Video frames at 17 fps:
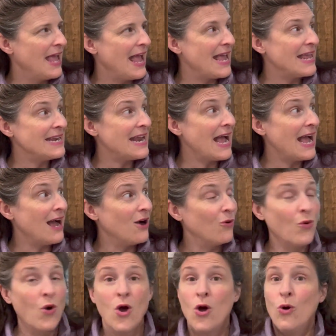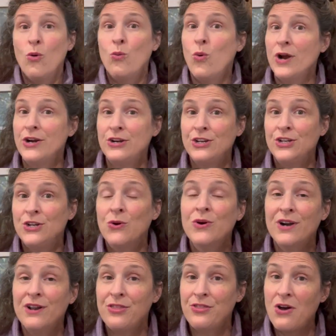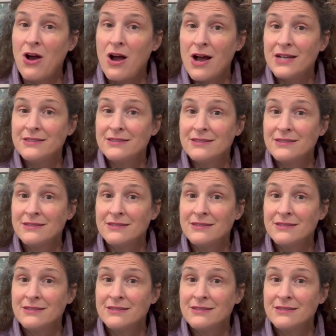Anyhow, what are your thoughts?